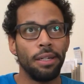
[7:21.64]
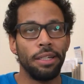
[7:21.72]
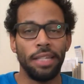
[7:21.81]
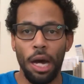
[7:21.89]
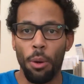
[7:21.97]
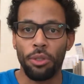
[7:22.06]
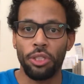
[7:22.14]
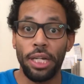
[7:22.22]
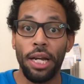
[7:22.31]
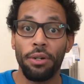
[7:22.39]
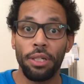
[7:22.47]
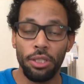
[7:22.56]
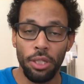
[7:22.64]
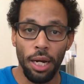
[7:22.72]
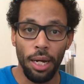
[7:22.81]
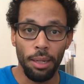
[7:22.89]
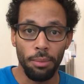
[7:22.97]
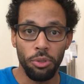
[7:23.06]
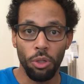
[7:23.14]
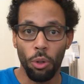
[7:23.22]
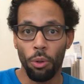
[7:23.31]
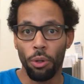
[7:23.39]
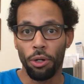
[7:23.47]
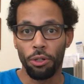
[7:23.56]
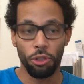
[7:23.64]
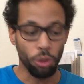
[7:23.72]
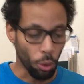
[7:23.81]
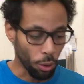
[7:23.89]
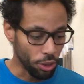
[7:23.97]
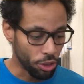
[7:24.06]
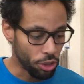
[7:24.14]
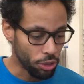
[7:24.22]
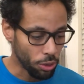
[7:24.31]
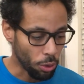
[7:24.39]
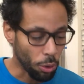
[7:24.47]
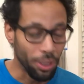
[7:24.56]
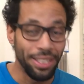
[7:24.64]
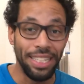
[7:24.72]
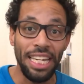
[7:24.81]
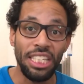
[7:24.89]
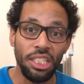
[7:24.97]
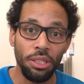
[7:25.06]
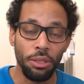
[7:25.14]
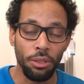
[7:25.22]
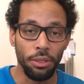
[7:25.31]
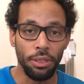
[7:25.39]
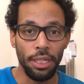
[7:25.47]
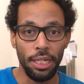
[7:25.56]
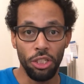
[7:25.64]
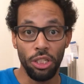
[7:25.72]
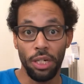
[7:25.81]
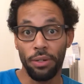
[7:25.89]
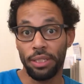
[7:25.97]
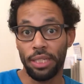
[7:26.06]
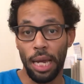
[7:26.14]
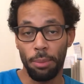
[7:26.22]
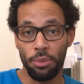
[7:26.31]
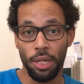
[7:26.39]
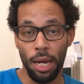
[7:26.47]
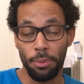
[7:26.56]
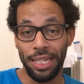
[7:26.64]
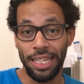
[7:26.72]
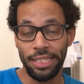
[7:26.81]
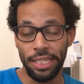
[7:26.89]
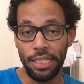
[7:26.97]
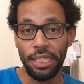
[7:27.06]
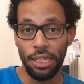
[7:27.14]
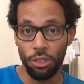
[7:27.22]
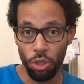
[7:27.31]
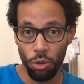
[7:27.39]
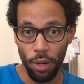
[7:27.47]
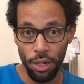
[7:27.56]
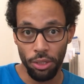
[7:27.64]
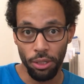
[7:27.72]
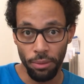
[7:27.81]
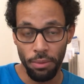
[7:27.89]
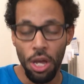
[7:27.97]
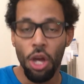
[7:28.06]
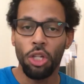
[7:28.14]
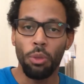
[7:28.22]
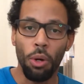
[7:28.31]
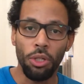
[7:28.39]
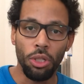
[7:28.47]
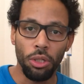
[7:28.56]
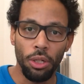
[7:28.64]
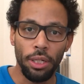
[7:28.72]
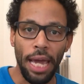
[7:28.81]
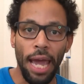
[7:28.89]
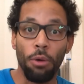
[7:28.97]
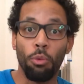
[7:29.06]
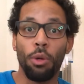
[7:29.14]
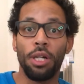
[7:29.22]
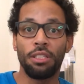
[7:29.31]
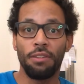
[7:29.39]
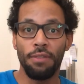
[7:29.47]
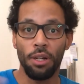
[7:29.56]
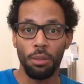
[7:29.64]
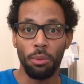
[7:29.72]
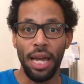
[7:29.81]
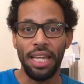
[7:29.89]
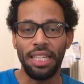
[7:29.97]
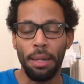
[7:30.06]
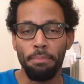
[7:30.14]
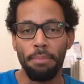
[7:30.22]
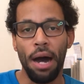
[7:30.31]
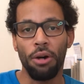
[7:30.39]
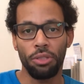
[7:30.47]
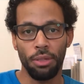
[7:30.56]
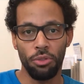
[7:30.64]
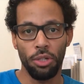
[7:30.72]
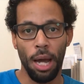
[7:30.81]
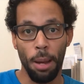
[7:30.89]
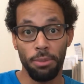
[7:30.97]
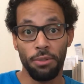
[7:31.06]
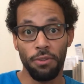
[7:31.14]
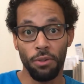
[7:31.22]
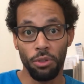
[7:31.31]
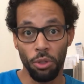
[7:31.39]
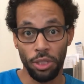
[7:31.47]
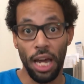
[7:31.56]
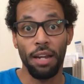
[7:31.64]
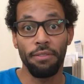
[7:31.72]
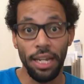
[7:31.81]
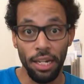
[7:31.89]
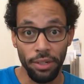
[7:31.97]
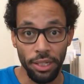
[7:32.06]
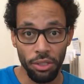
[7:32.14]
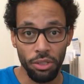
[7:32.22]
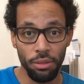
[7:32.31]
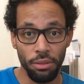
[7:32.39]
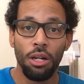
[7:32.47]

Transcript: network security jobs or storage or data center engineering type jobs exist in Toronto? You want to look at what's available and the amount of jobs for those kind of areas.